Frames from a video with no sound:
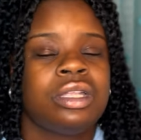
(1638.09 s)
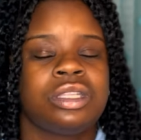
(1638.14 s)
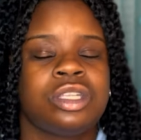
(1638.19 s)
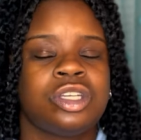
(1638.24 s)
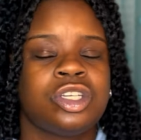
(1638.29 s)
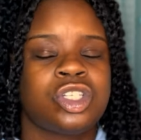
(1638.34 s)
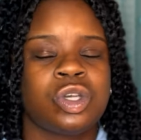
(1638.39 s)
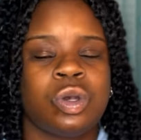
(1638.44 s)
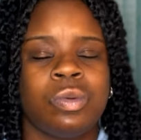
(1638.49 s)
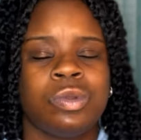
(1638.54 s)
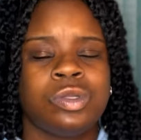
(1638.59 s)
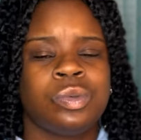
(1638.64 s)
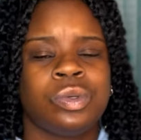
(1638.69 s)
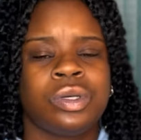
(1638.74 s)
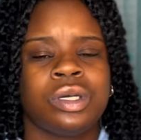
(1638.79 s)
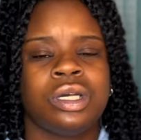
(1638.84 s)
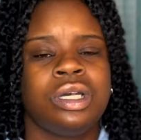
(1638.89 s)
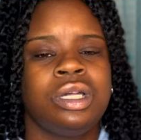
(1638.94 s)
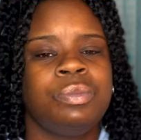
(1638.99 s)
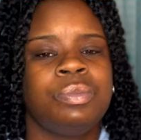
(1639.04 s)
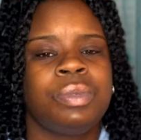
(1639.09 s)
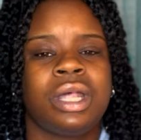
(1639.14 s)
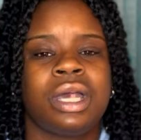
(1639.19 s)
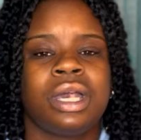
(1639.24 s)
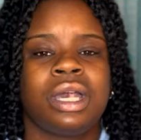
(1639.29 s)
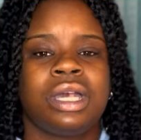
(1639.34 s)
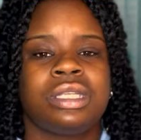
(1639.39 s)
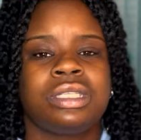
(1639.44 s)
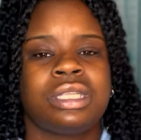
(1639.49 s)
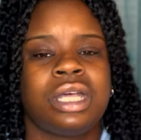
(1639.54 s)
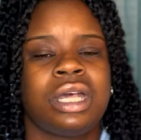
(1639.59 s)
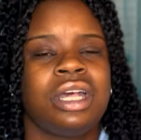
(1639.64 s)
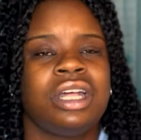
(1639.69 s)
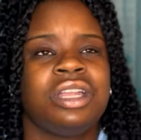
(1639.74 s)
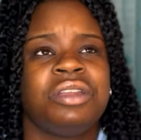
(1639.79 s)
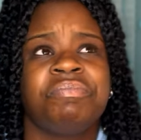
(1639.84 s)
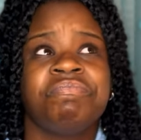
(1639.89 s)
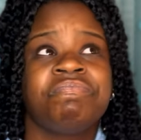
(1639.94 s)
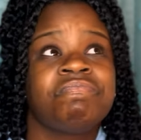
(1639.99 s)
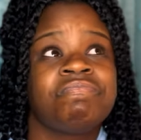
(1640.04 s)
the shows were good, but like I
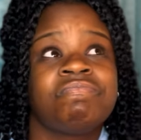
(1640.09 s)
said,